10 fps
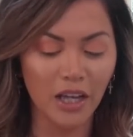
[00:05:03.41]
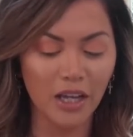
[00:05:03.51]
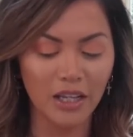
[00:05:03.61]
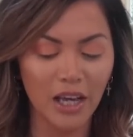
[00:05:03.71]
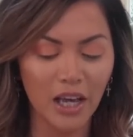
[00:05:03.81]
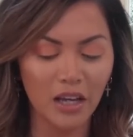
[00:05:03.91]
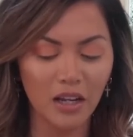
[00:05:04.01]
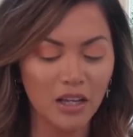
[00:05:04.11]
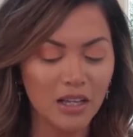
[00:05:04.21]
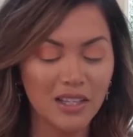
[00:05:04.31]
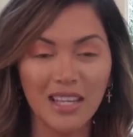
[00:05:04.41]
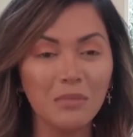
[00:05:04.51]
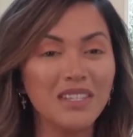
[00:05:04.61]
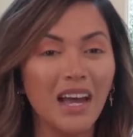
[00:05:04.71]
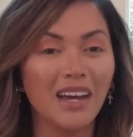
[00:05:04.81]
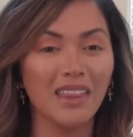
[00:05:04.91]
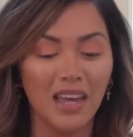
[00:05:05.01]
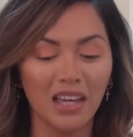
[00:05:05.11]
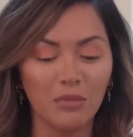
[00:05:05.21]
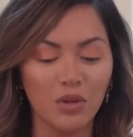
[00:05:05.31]
And again, same exact
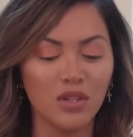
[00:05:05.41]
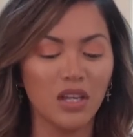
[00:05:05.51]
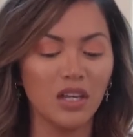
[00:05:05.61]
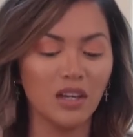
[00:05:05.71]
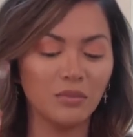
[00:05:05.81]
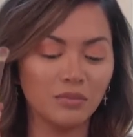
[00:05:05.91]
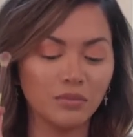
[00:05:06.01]
thing. I'm using